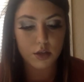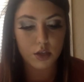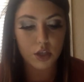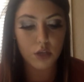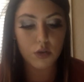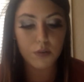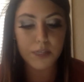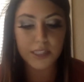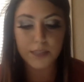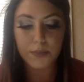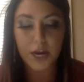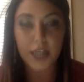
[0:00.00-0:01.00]
You would be
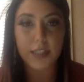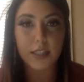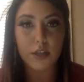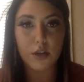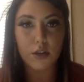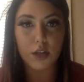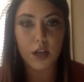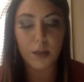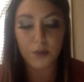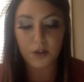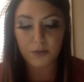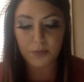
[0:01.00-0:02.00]
surprised to know the
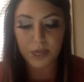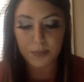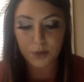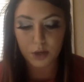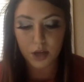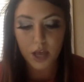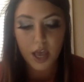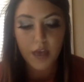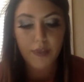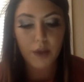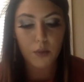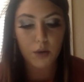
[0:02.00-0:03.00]
number of people
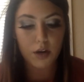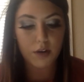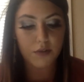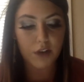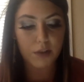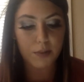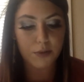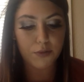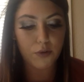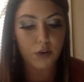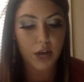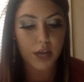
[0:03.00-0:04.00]
that weren't involved
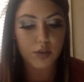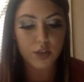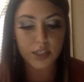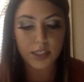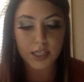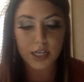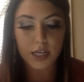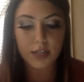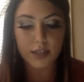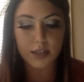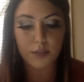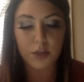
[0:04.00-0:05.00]
before and just
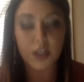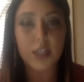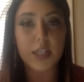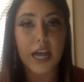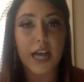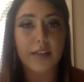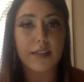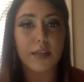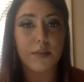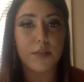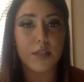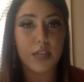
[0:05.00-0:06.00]
needed someone to ask
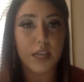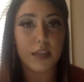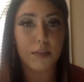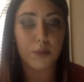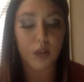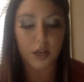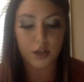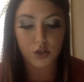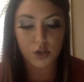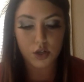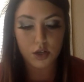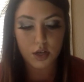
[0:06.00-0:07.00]
them to take the
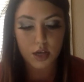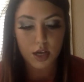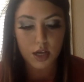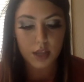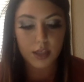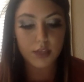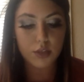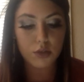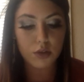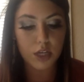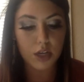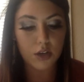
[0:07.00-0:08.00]
plunge. These
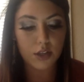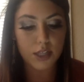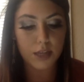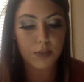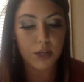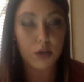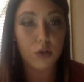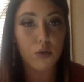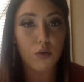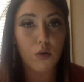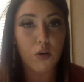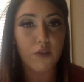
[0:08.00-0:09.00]
new leaders can be
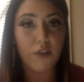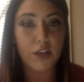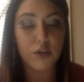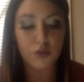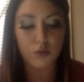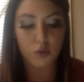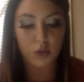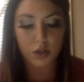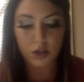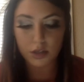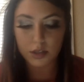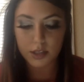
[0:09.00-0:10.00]
new or veteran
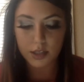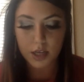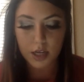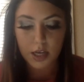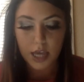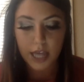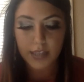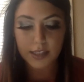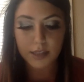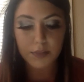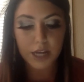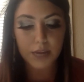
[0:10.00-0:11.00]
workers, and
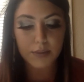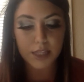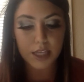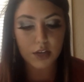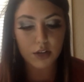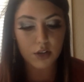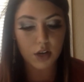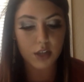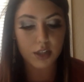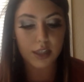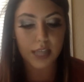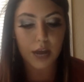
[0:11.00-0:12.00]
sometimes leaders
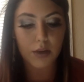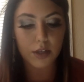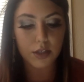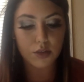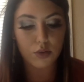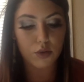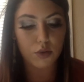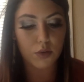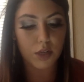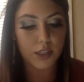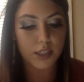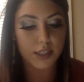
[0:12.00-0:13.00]
aren't the loudest or the
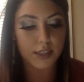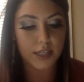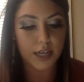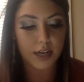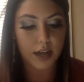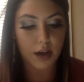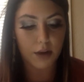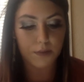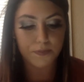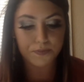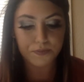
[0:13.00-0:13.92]
ones that stand out.